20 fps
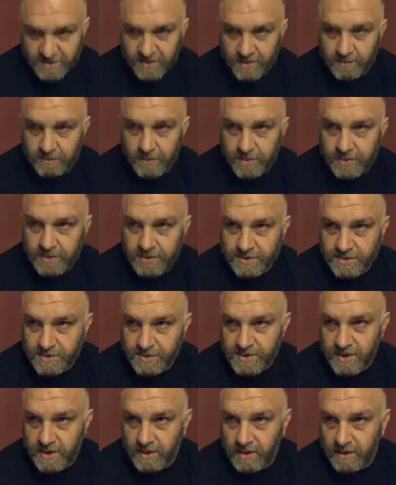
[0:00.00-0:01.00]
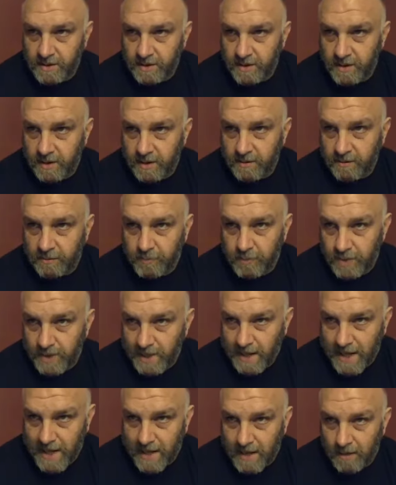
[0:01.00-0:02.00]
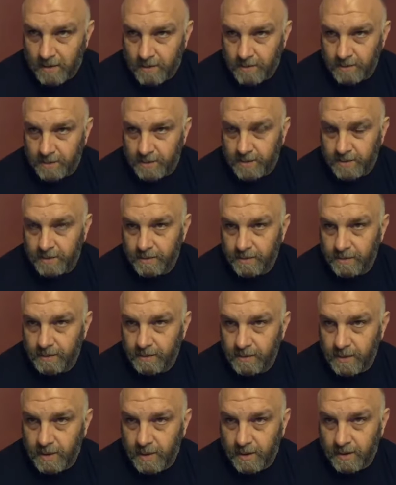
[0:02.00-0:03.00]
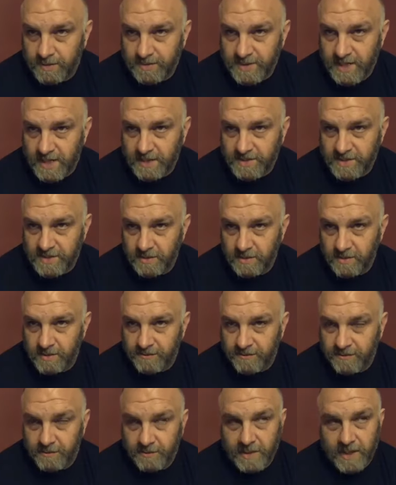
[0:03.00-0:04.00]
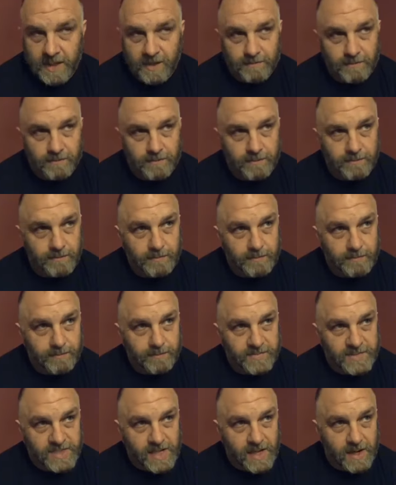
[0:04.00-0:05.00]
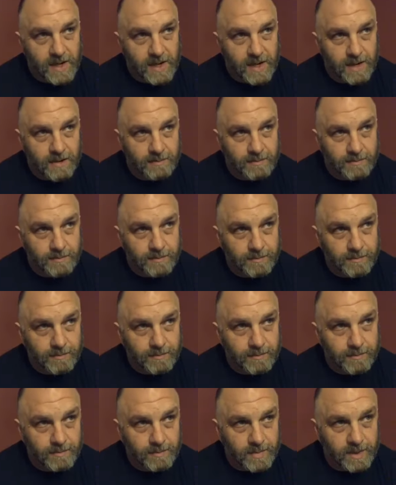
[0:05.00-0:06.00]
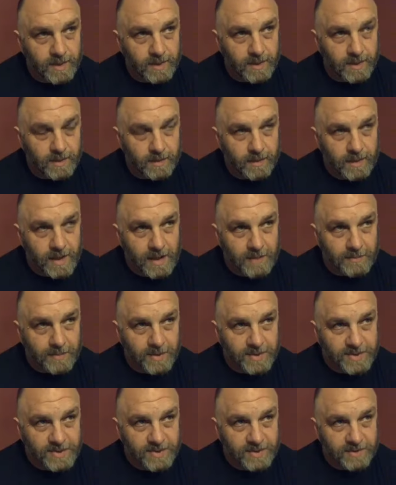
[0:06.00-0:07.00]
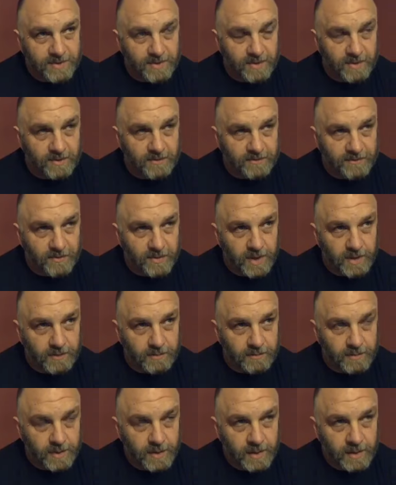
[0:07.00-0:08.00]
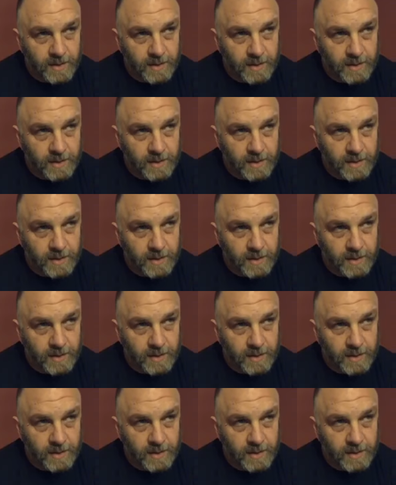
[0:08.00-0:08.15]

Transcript: Unit Bruiser is a renowned task unit from that time in Operation Enduring Freedom.